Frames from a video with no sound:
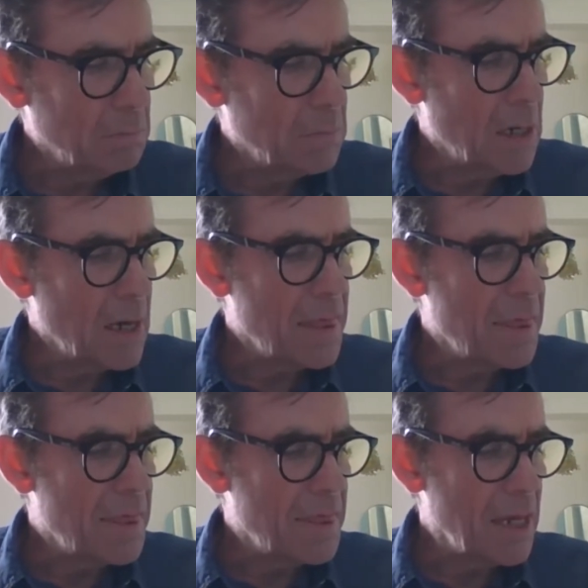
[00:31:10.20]
I
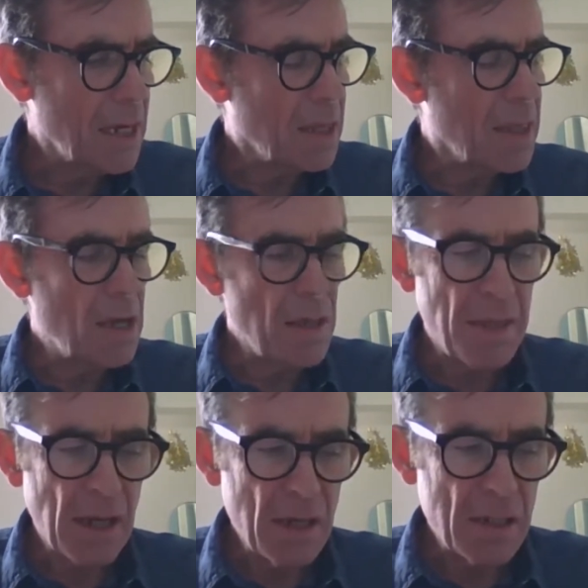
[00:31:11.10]
think the other
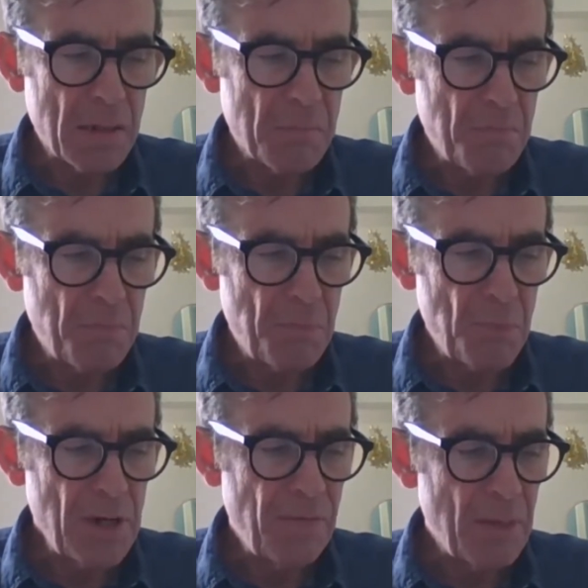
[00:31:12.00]
thing I
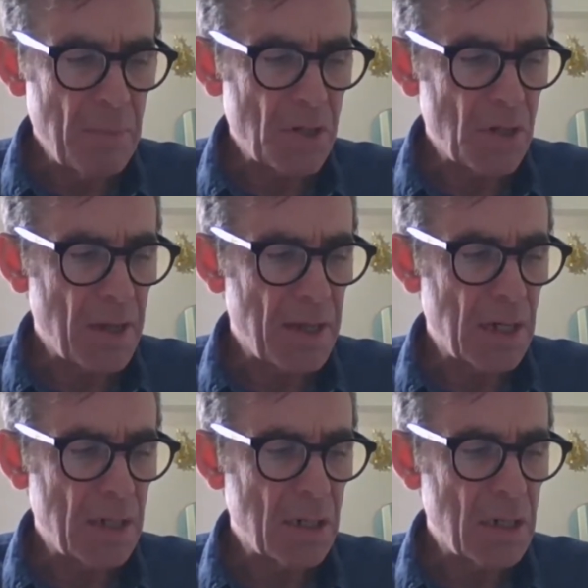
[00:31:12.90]
briefly mentioned, I think,
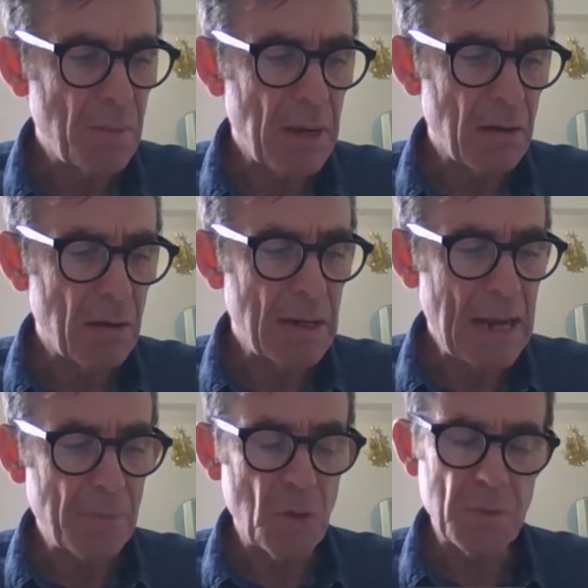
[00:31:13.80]
is about
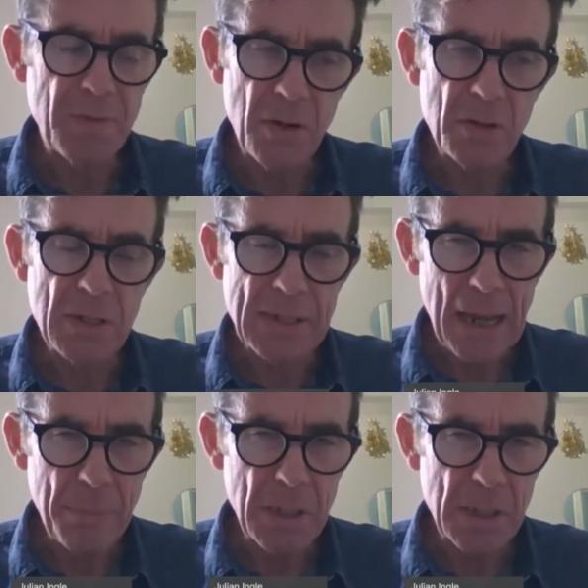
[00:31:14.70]
laptops, phones, and
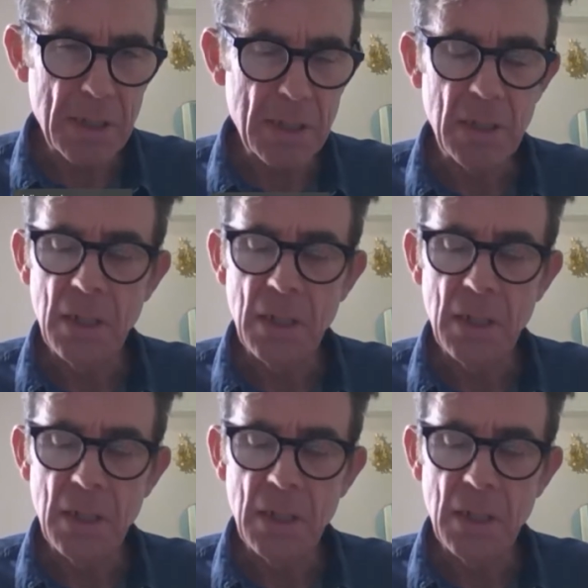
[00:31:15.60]
tablets.